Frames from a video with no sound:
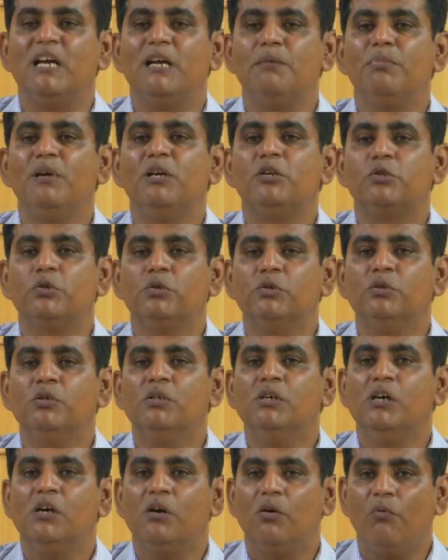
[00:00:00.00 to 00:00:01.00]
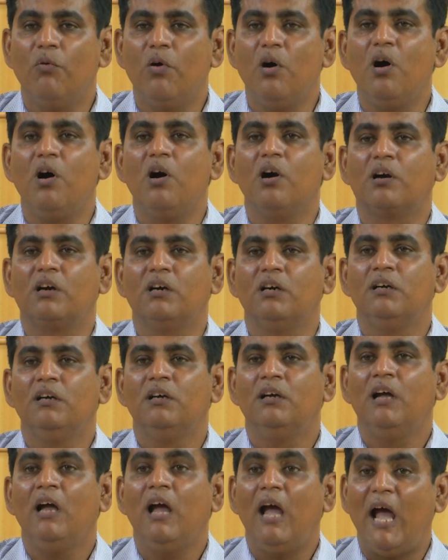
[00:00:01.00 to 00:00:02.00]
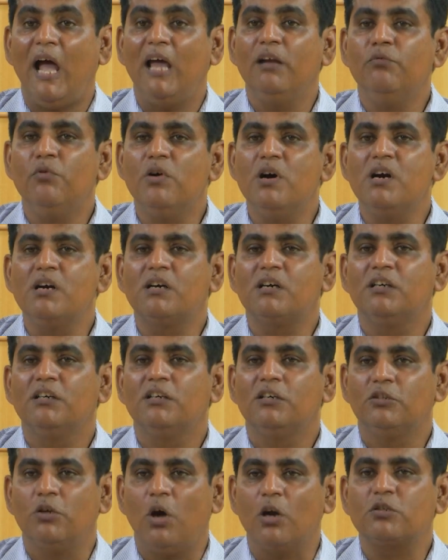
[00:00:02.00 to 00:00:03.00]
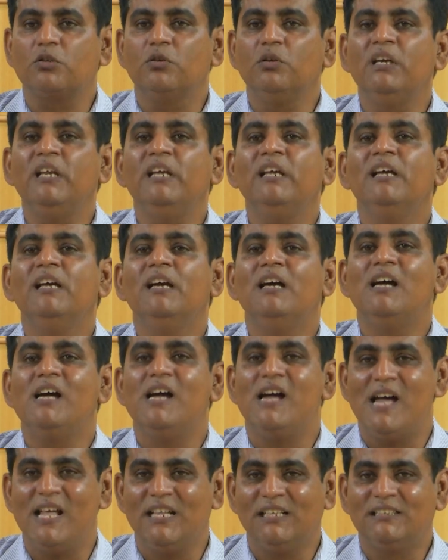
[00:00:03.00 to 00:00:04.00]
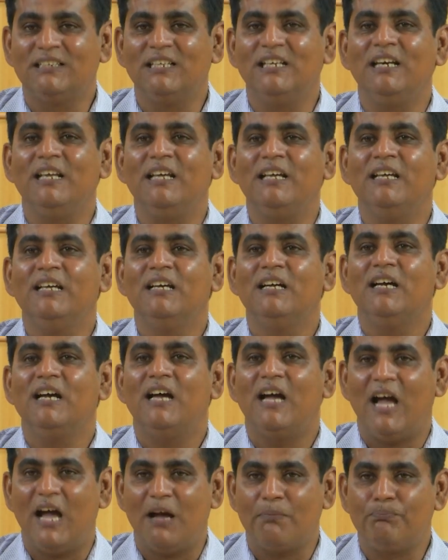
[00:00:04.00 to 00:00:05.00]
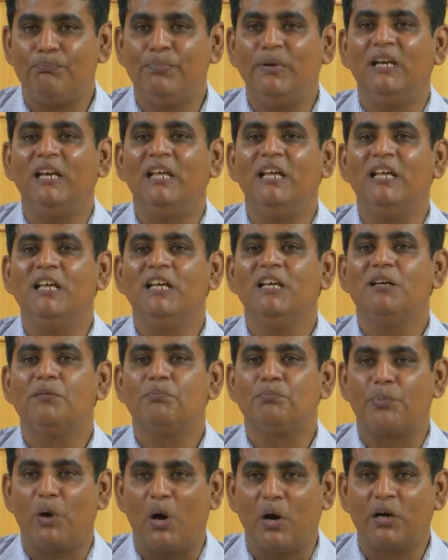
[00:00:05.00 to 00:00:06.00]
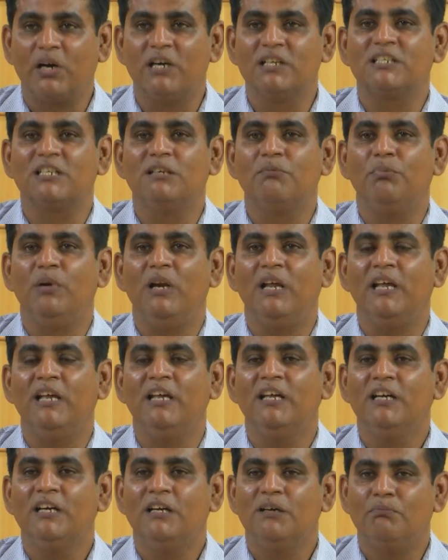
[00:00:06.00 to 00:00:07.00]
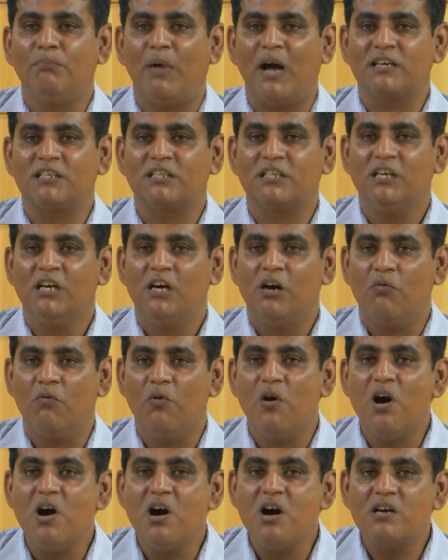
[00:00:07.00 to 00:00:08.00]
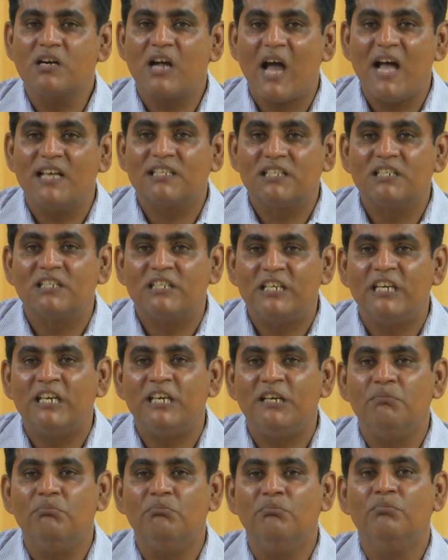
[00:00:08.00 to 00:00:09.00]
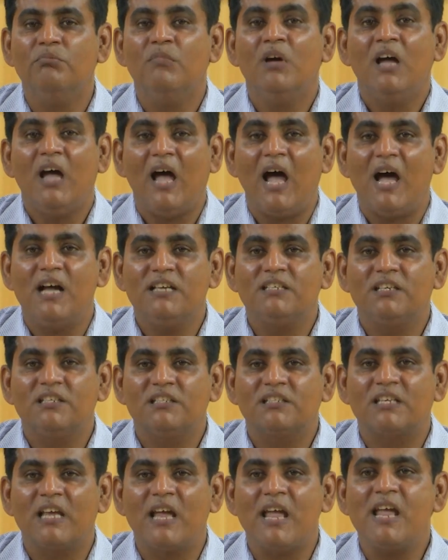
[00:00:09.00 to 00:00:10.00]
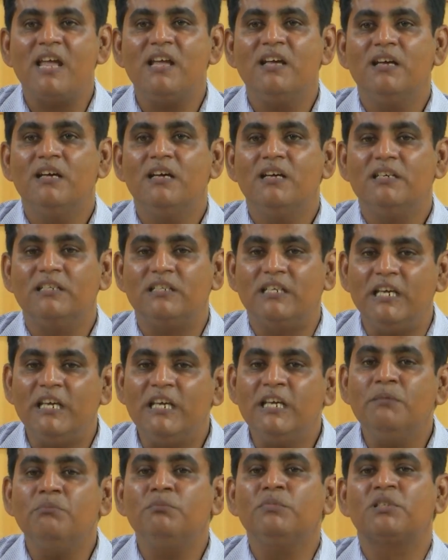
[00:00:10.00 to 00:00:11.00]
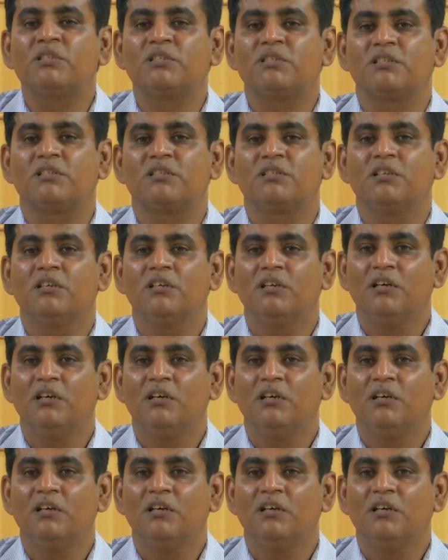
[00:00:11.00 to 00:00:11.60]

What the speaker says: able to work, and work not only healthily, happily, progressively, but work as a team. As I say, teams